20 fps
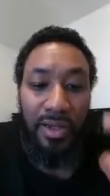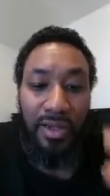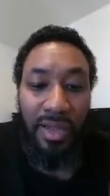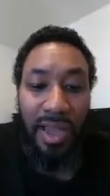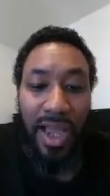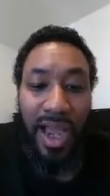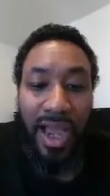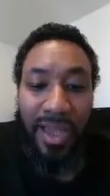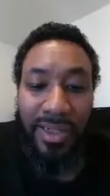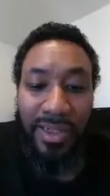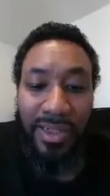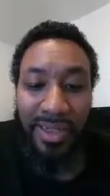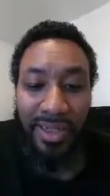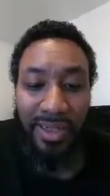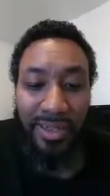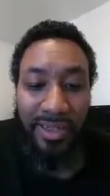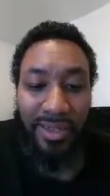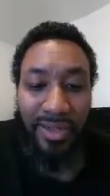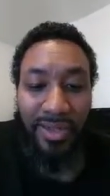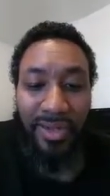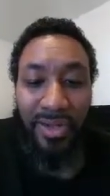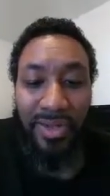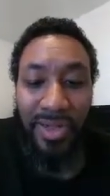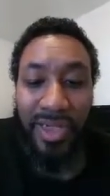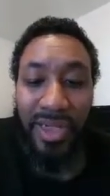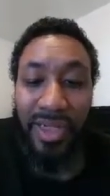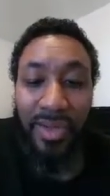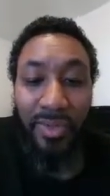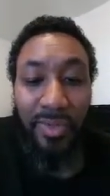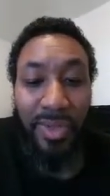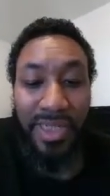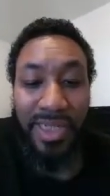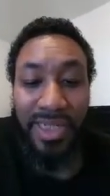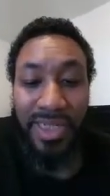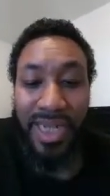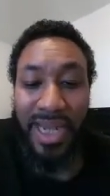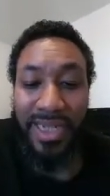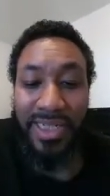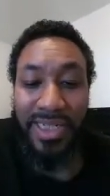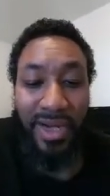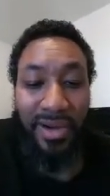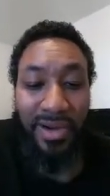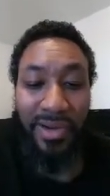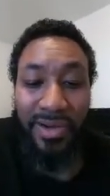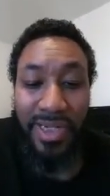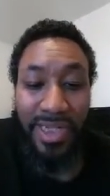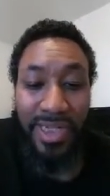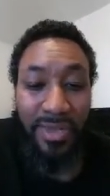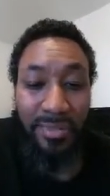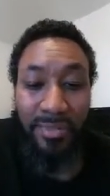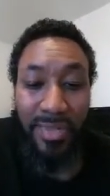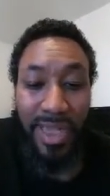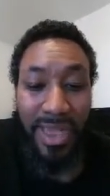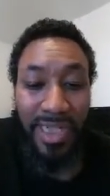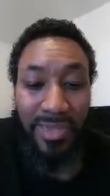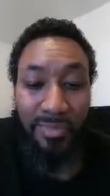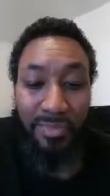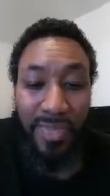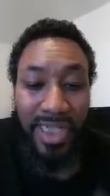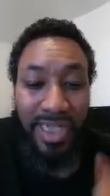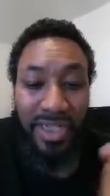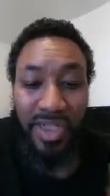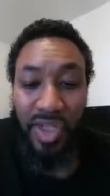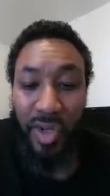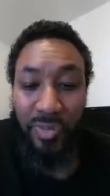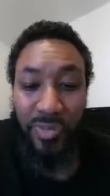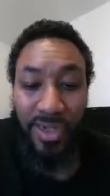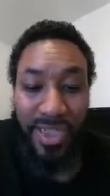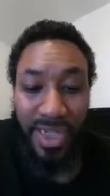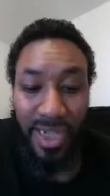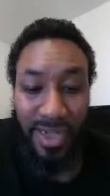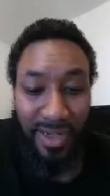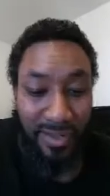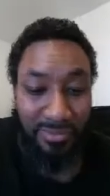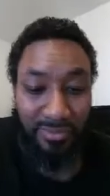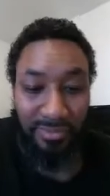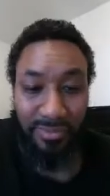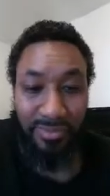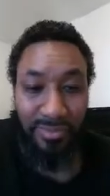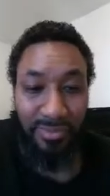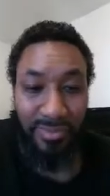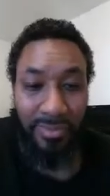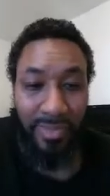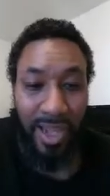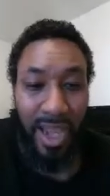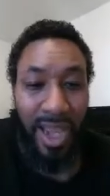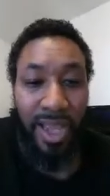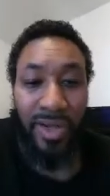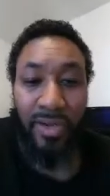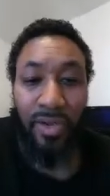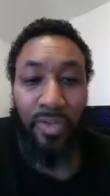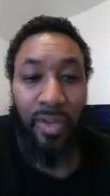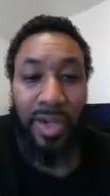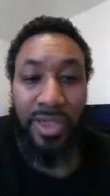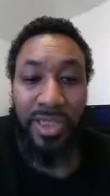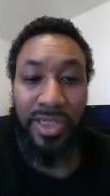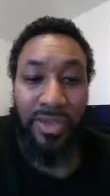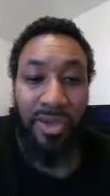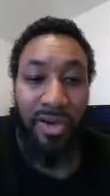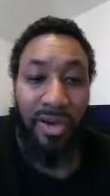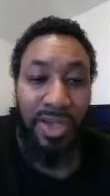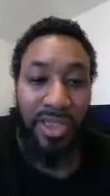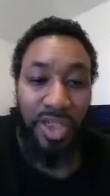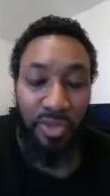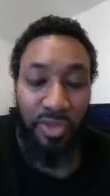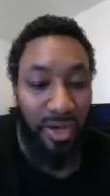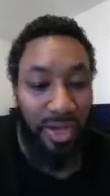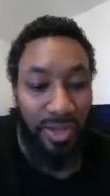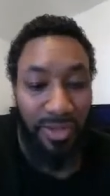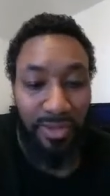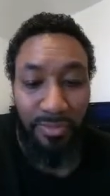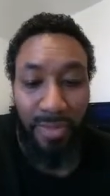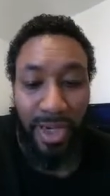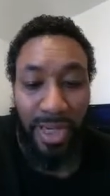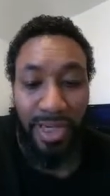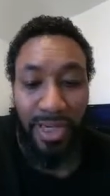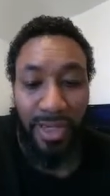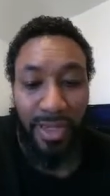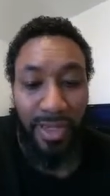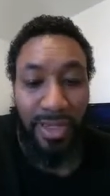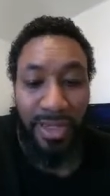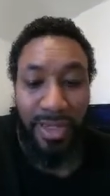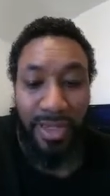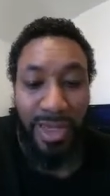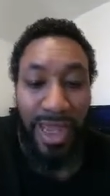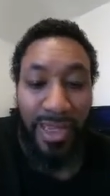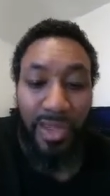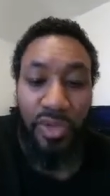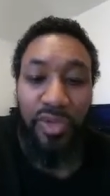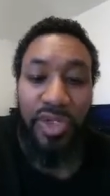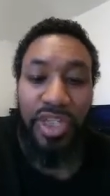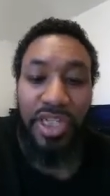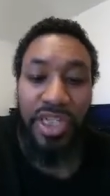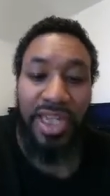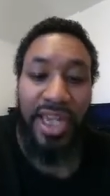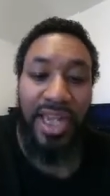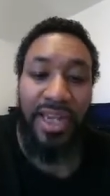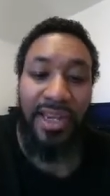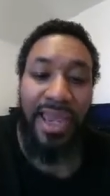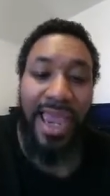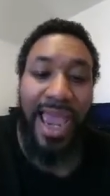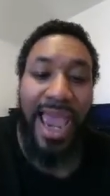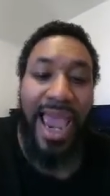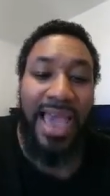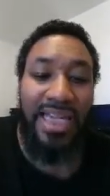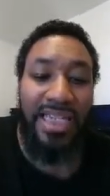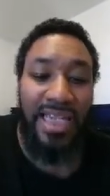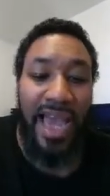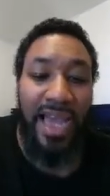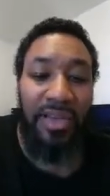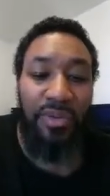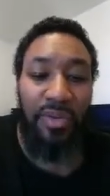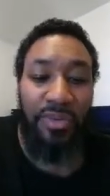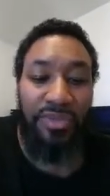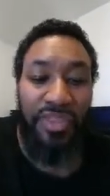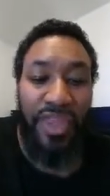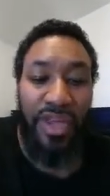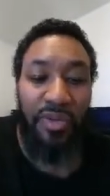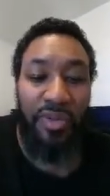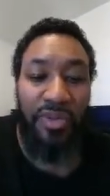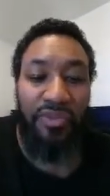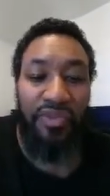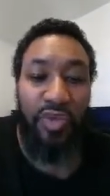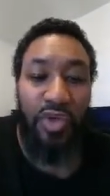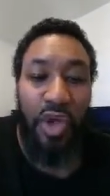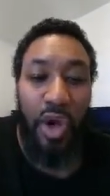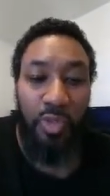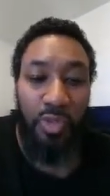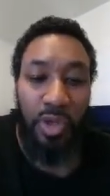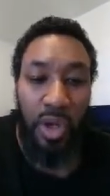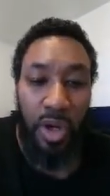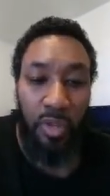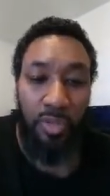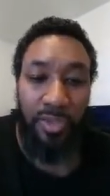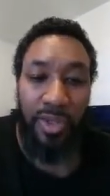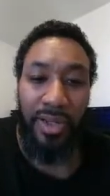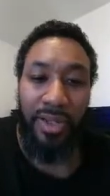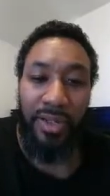Ali, you're dealing with sectarianism that's misinterpreted. I don't want to go at you, brother, but like you just said, ask Ahlul Dhikr if you don't know.